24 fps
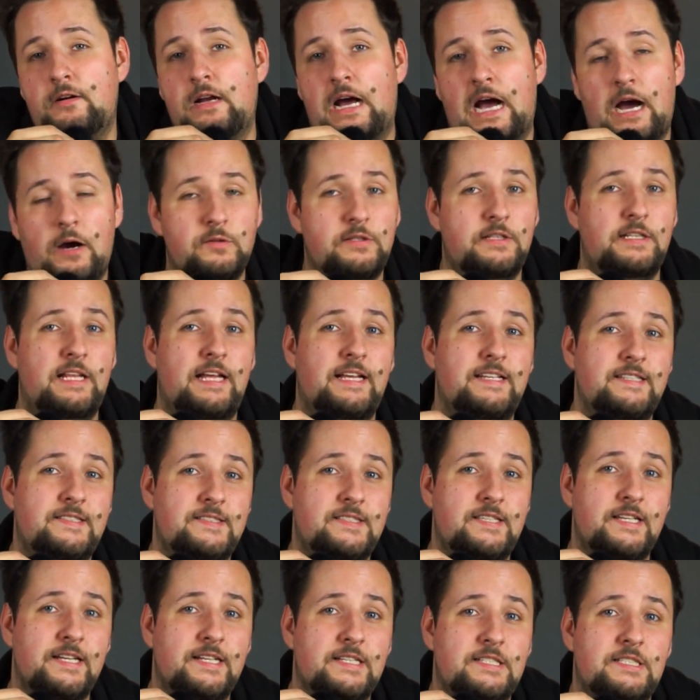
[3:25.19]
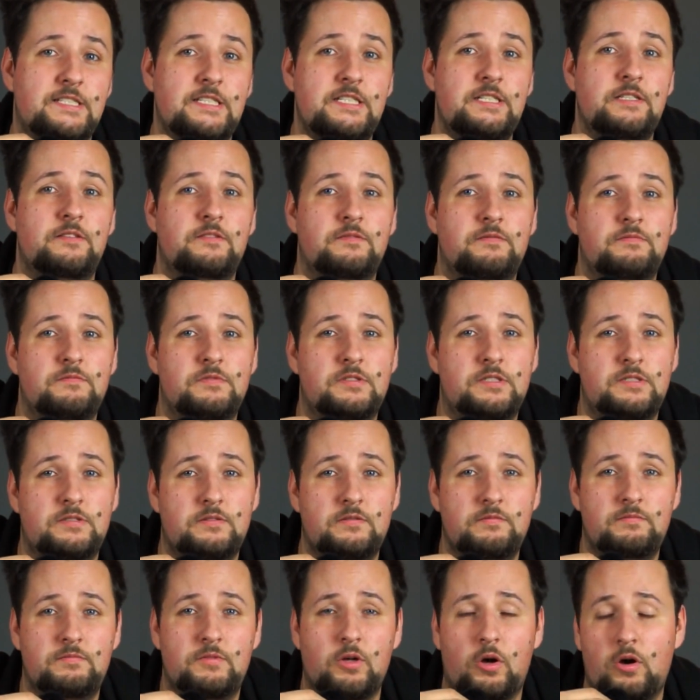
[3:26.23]
How did a $60
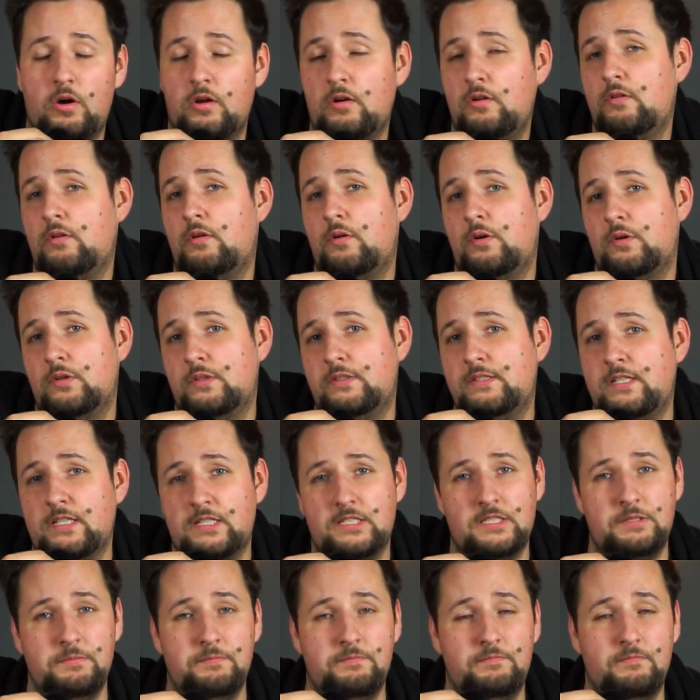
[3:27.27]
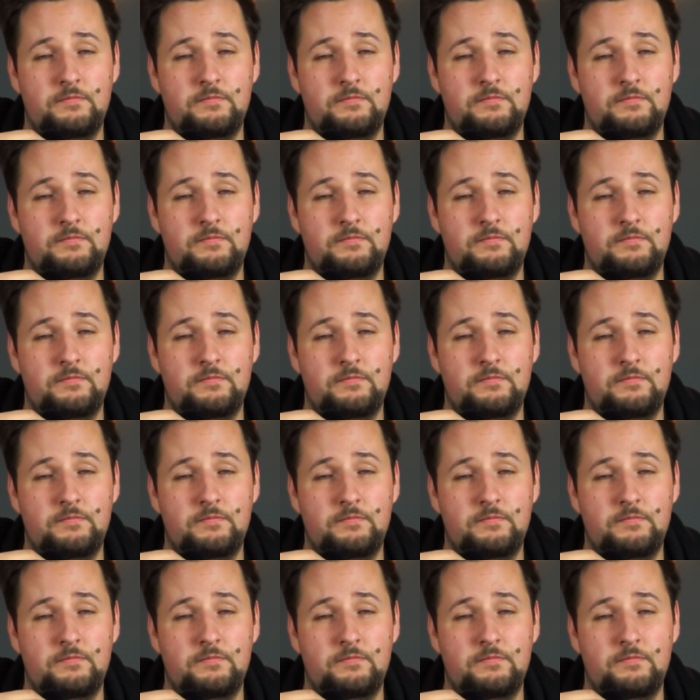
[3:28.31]
or 60